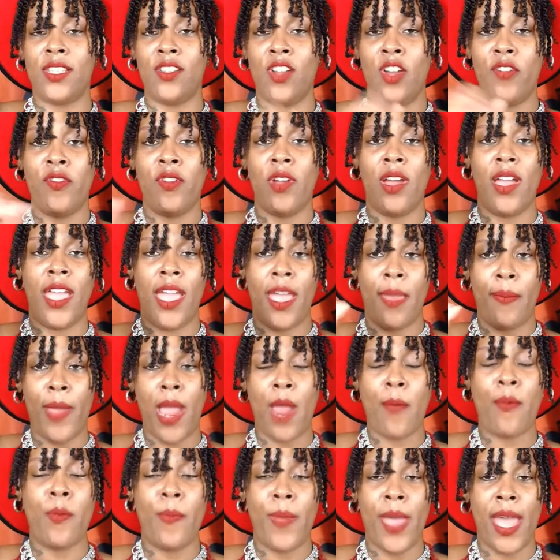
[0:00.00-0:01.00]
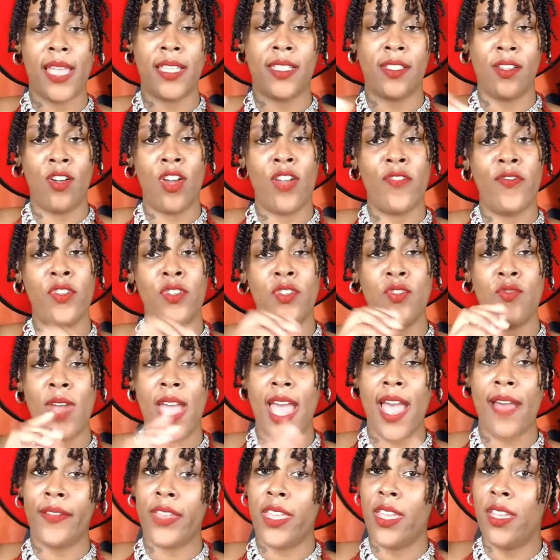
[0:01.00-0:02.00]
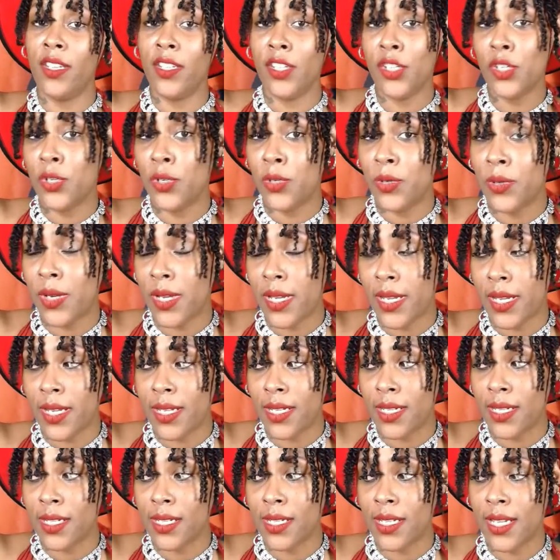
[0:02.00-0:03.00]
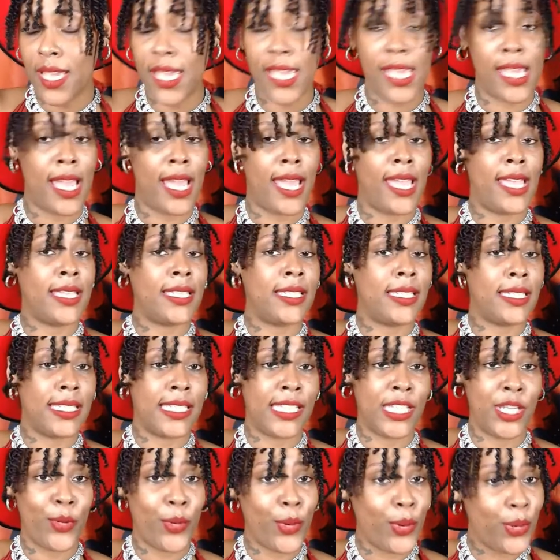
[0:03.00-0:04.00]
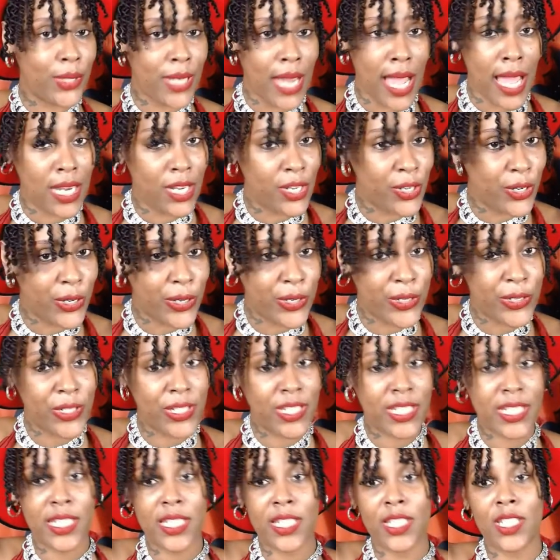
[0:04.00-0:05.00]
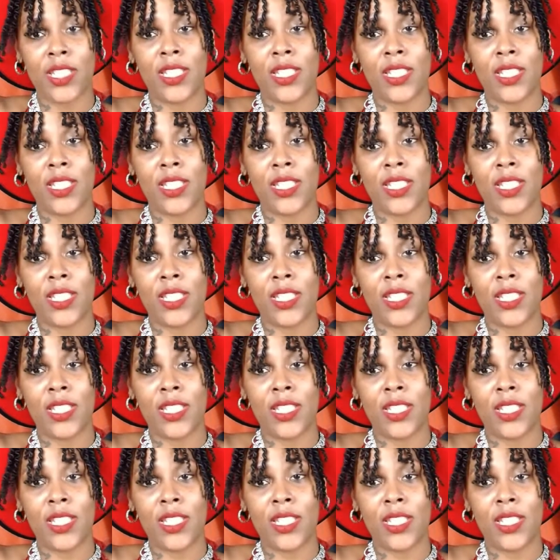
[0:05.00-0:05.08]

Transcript: So and paperback. So if you do have Kindle, it's $0.